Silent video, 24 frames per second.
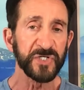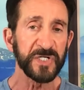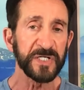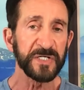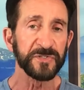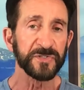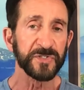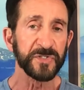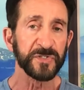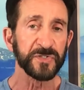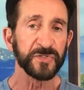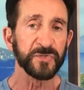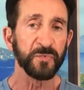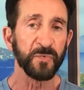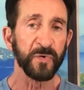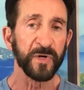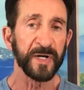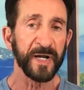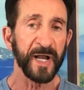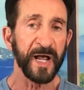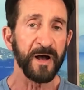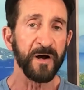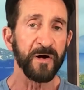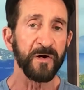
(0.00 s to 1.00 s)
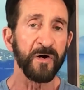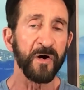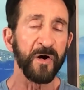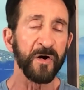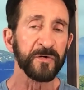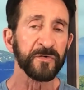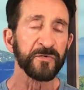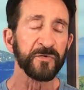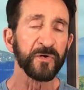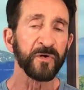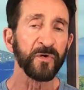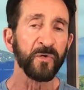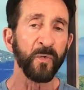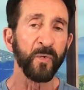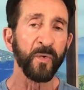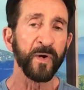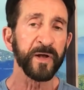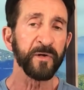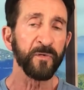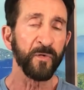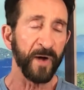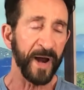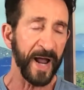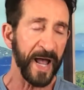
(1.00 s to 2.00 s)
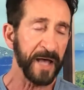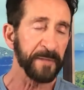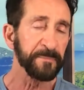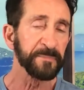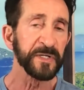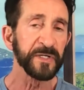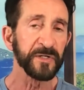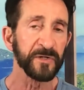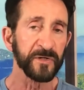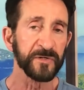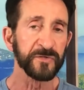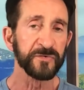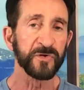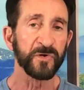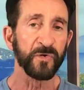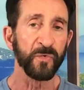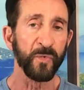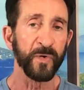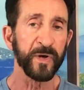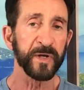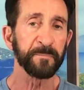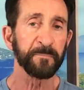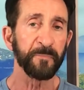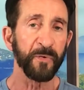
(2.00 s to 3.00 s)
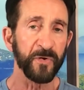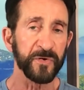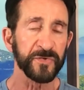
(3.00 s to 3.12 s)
Jesus were now undergoing or had been undergoing